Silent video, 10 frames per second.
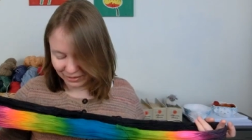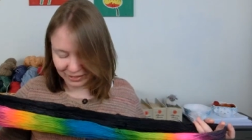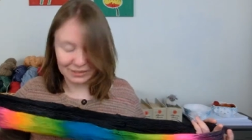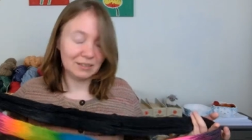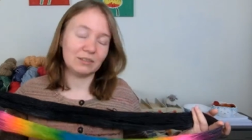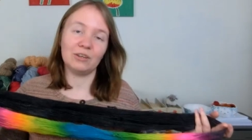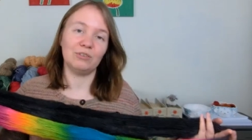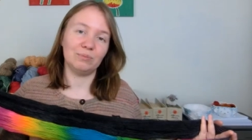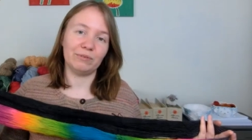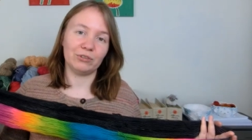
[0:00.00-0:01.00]
and it's going
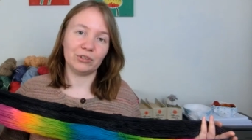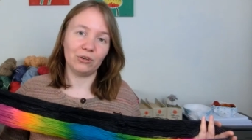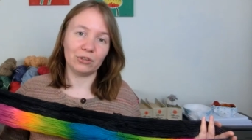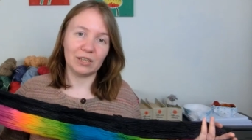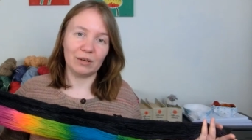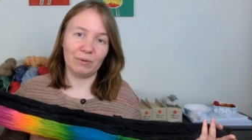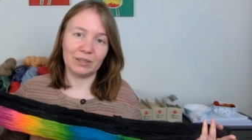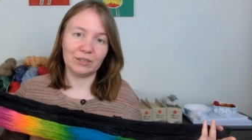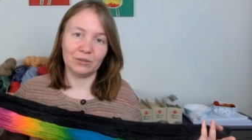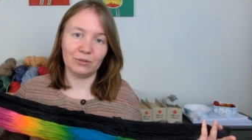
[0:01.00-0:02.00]
to be for socks anyway,
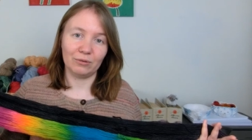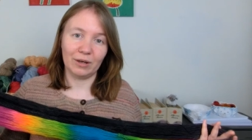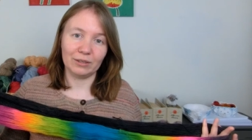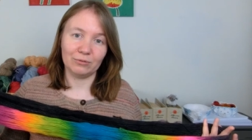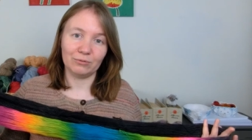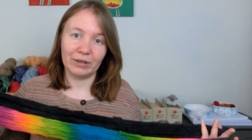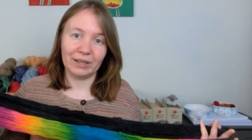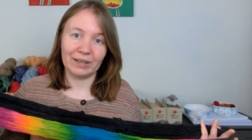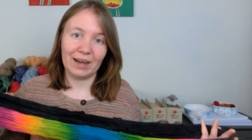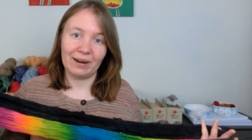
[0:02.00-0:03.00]
so I don't really
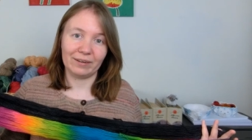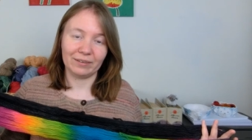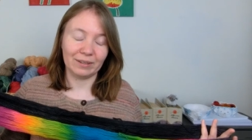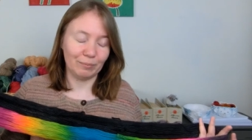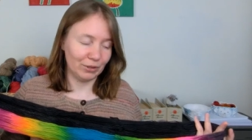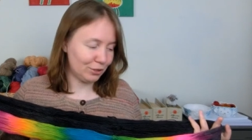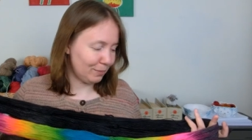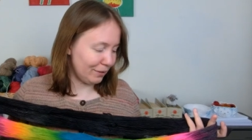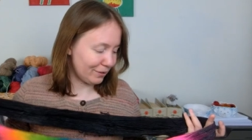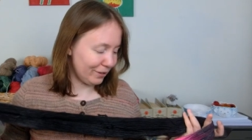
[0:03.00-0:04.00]
care that much
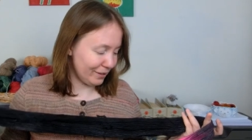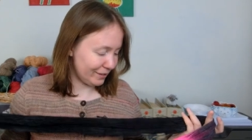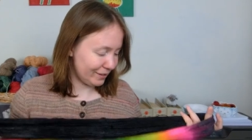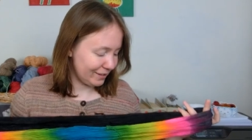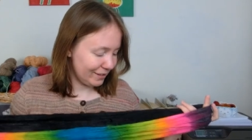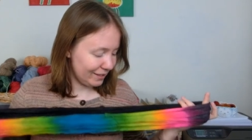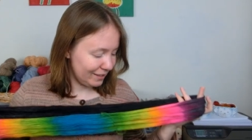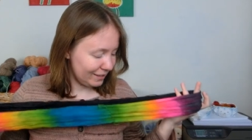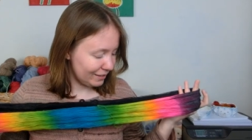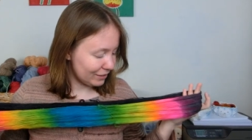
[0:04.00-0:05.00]
about colors.
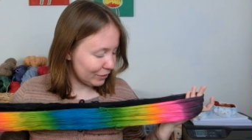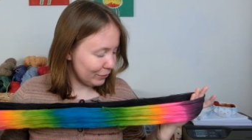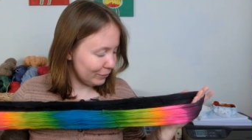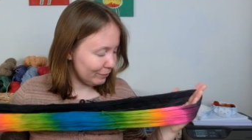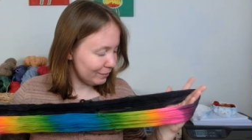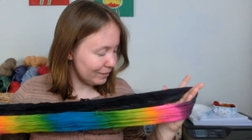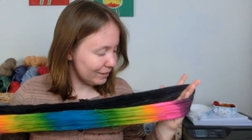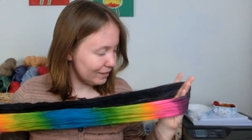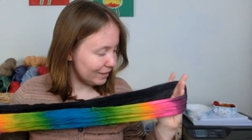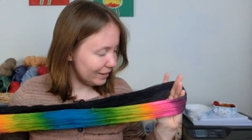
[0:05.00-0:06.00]
So
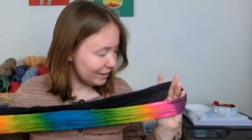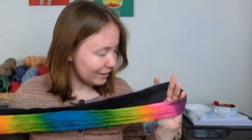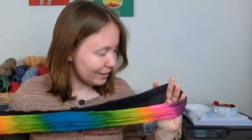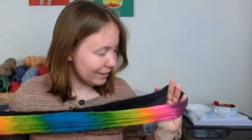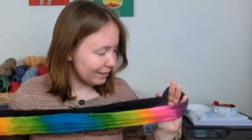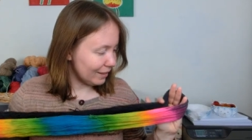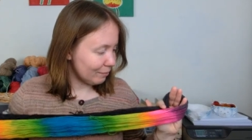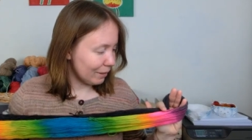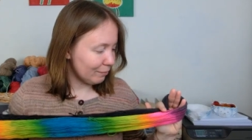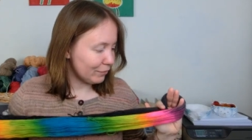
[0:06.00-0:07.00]
uh, yeah,
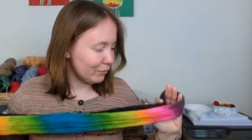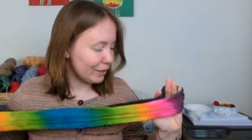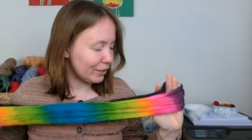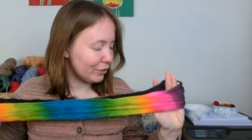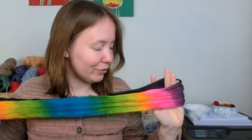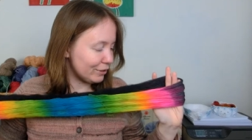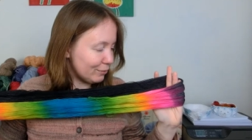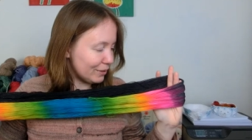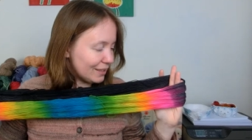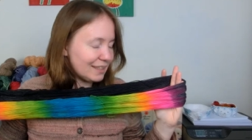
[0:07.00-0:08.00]
I'm, I'm really curious
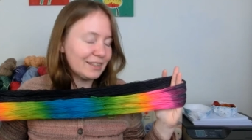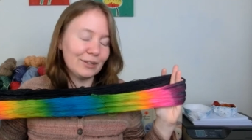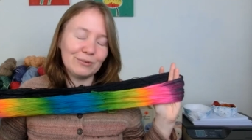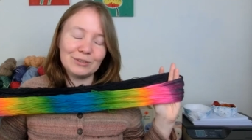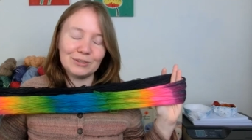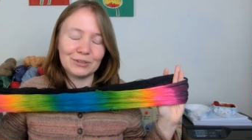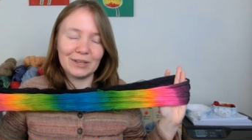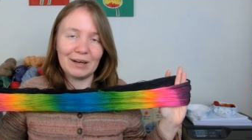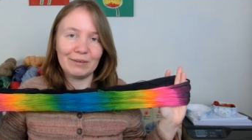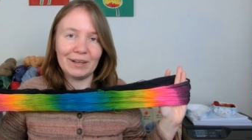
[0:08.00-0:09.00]
what this is going to turn
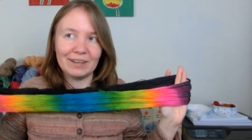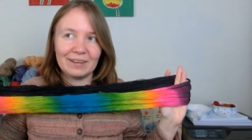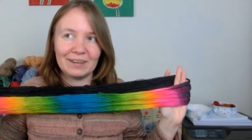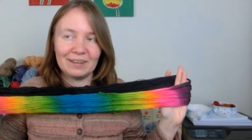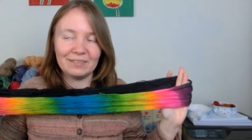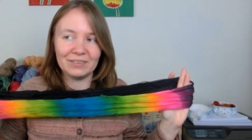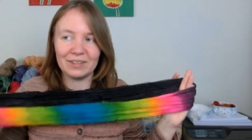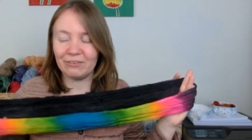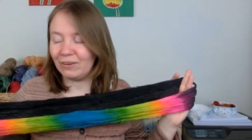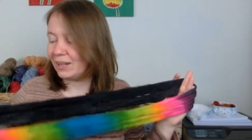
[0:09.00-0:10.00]
out like and
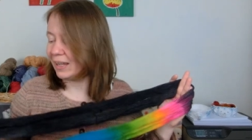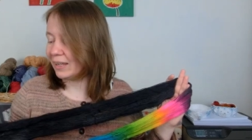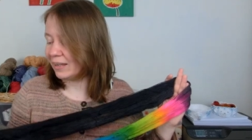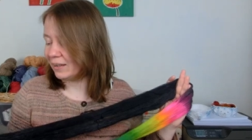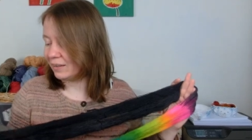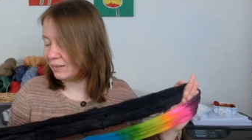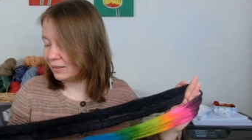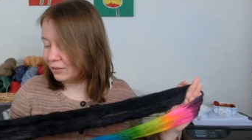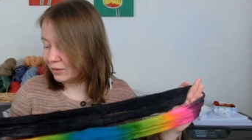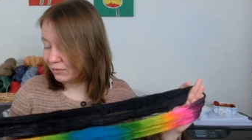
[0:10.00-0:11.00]
if I like the
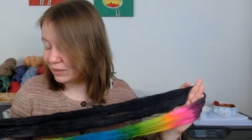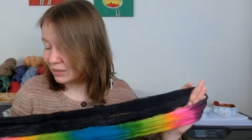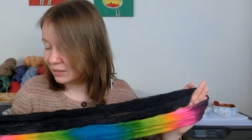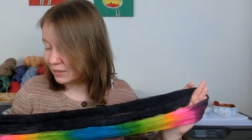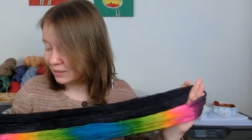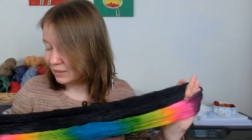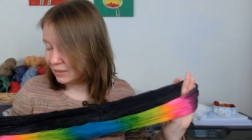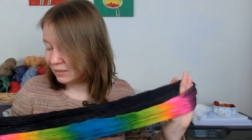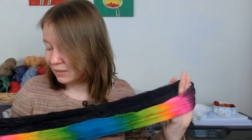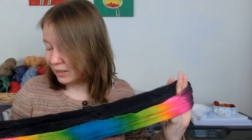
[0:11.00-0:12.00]
look of it
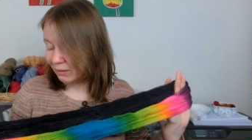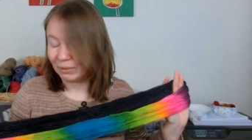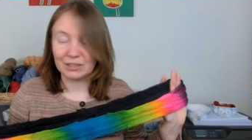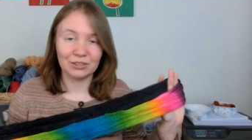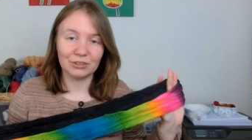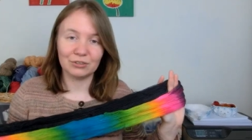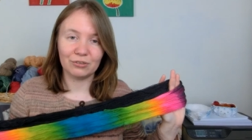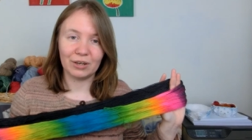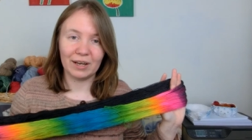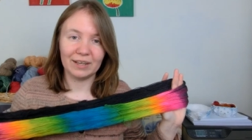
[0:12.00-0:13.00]
I might
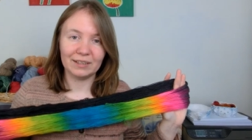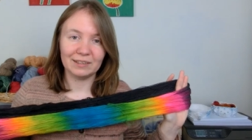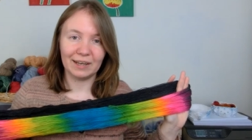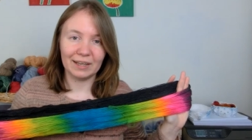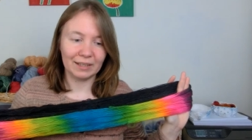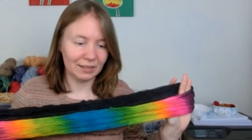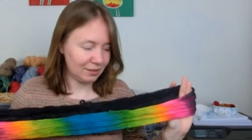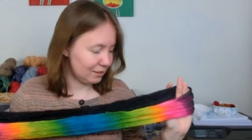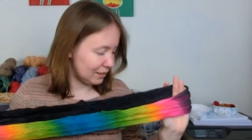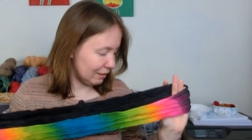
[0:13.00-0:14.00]
try dyeing
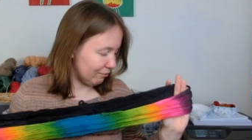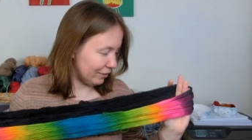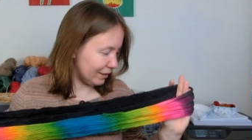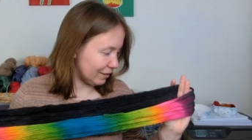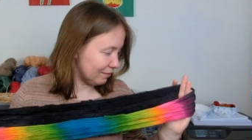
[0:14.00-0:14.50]
something